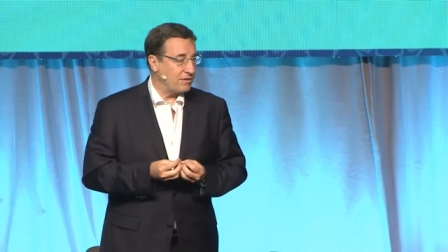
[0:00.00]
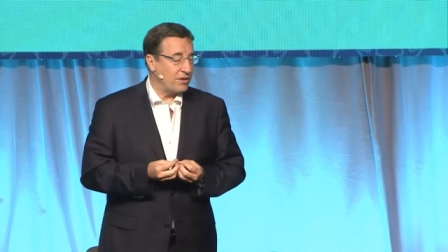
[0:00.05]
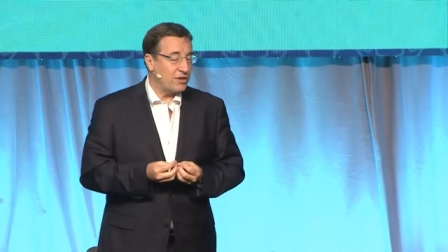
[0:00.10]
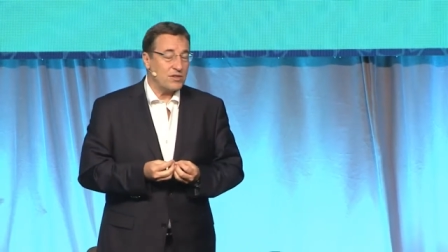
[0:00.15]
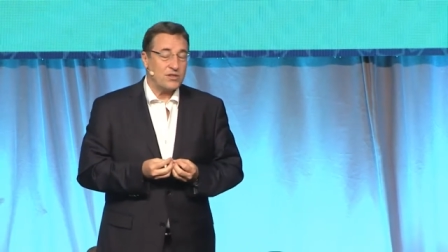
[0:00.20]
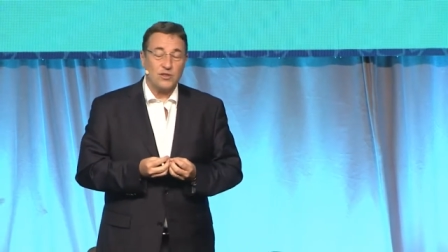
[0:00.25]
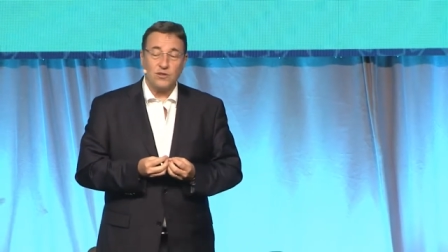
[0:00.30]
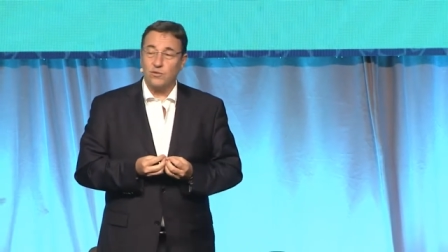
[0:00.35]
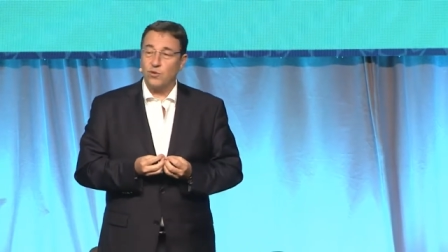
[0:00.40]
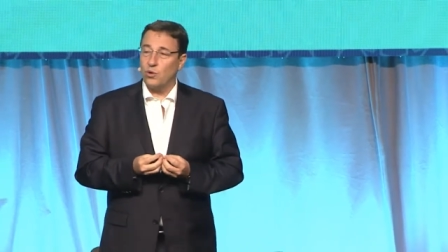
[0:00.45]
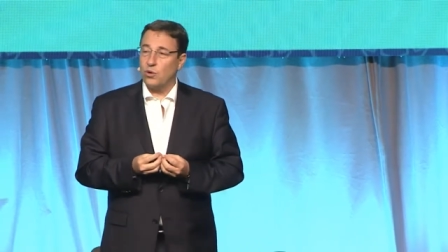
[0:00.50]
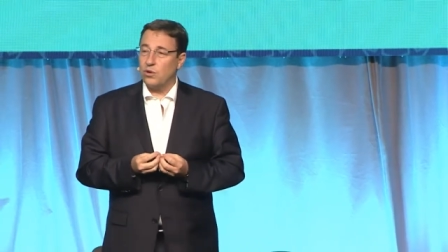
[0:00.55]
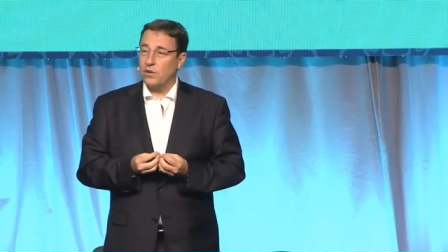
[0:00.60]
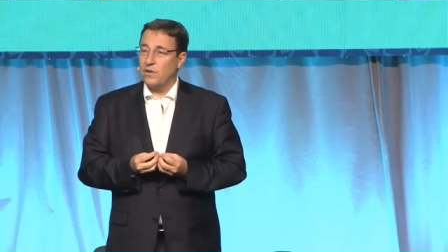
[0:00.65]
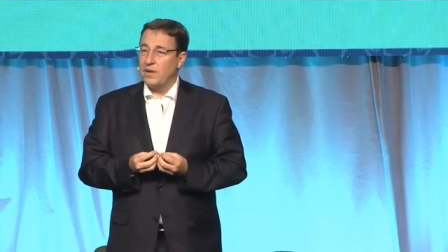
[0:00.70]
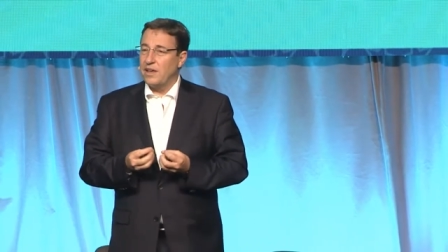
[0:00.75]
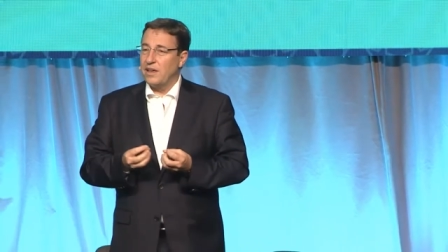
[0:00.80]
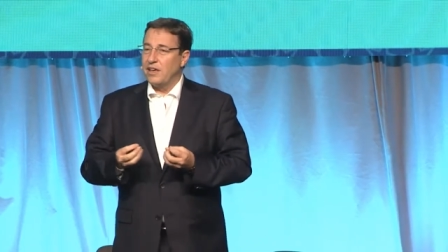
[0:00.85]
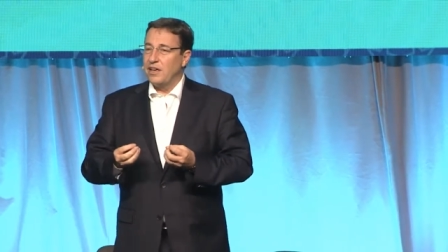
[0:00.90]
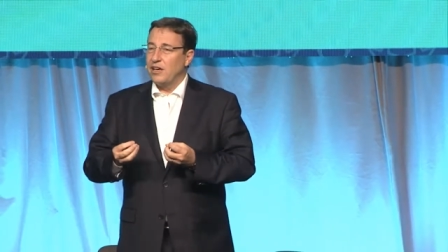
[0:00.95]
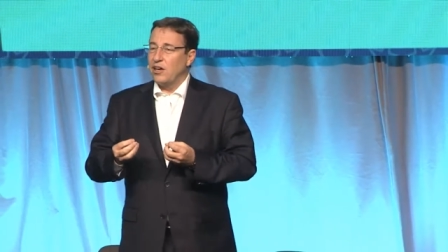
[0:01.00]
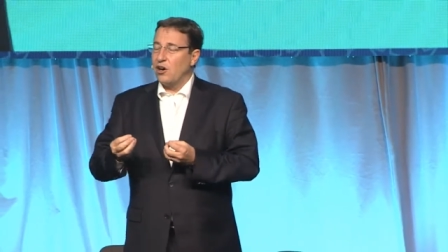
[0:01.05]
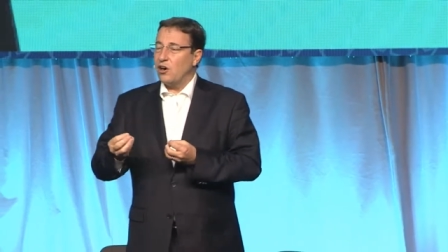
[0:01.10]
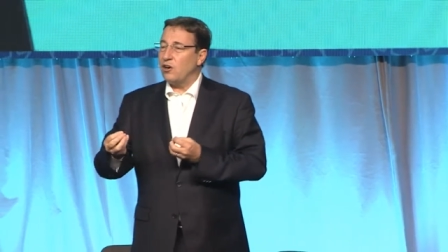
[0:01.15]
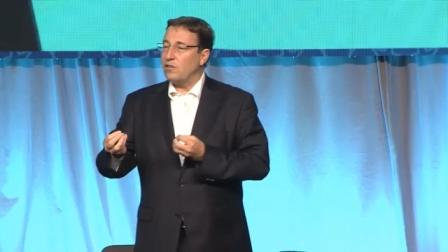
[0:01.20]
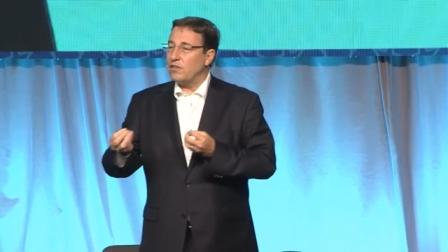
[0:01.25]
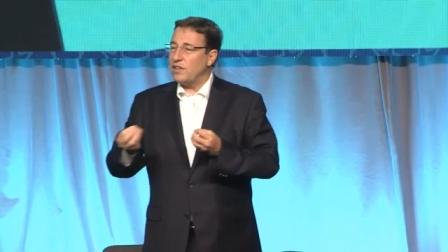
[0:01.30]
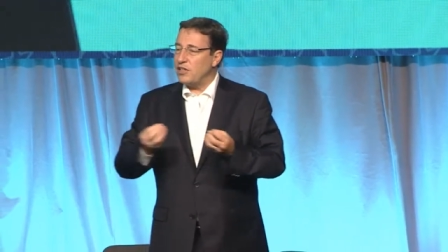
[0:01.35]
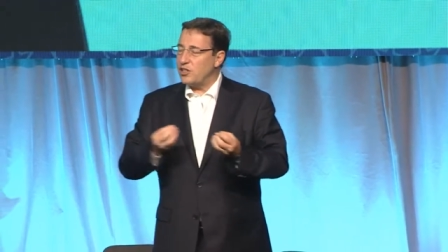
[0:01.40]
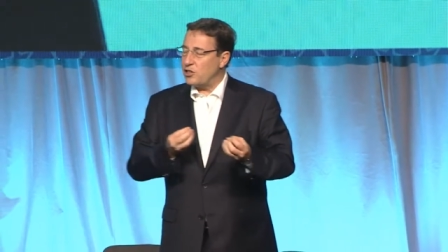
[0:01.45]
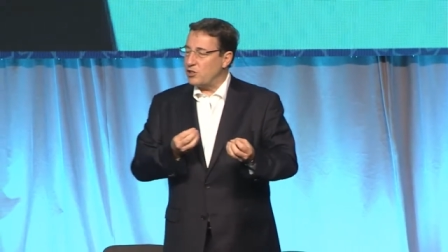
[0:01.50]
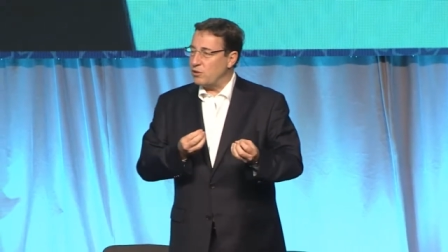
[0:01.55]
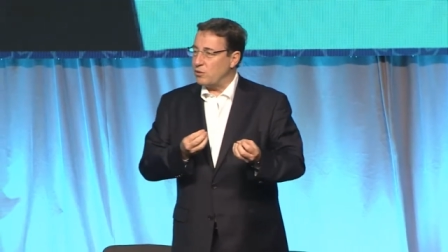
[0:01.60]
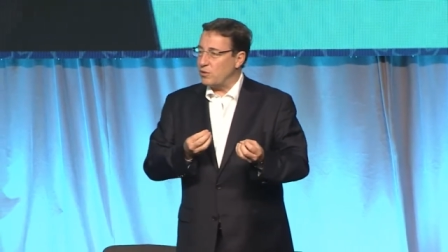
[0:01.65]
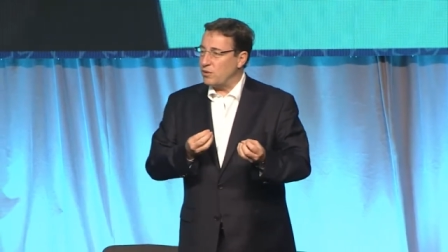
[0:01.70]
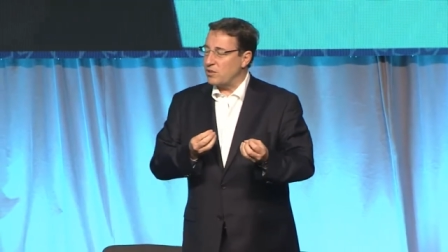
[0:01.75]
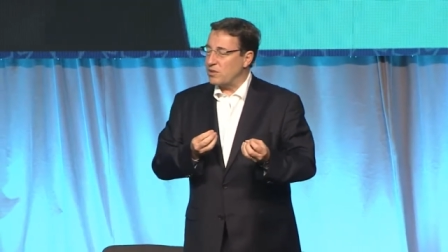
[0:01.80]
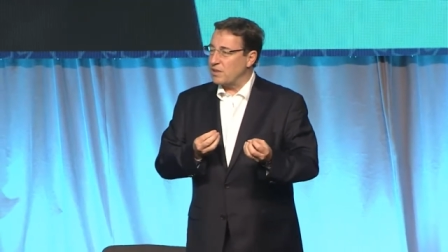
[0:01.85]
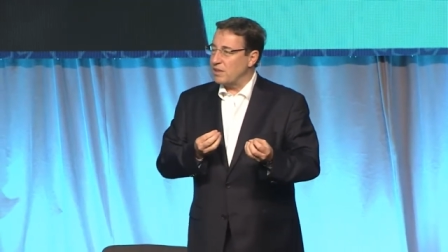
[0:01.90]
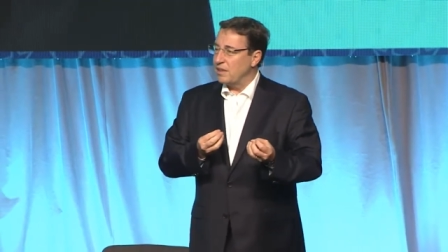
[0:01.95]
first of all, of
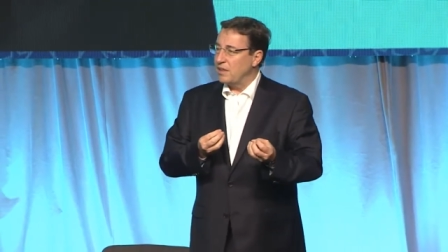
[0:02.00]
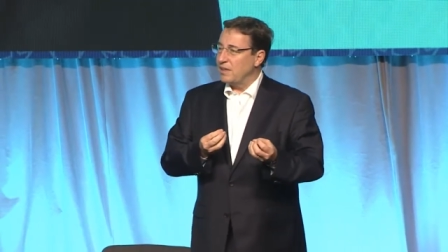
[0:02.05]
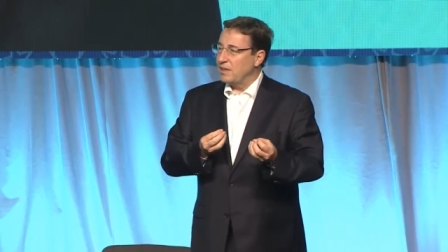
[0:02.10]
issues.